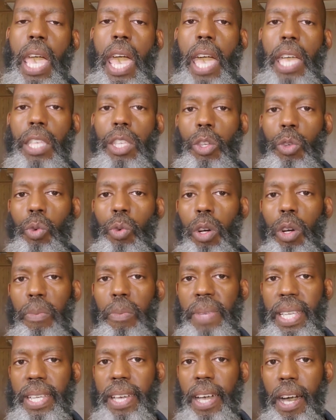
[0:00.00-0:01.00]
and you will
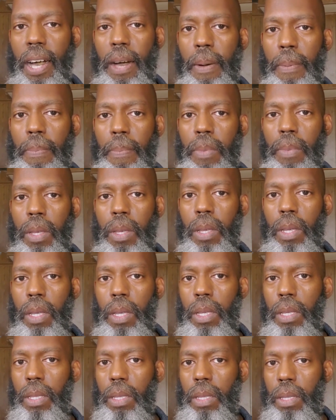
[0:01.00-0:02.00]
become
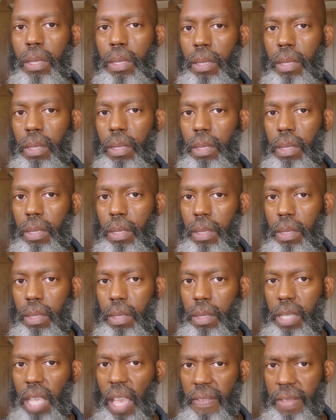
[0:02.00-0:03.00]

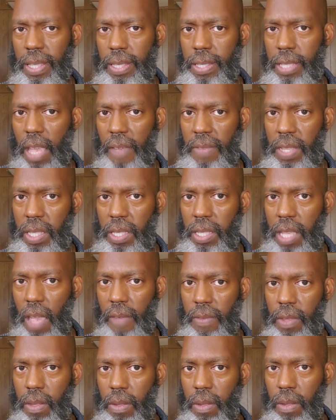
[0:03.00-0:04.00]

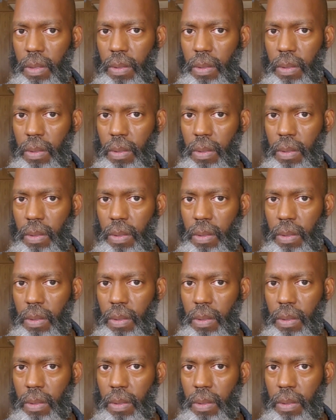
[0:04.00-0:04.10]
777.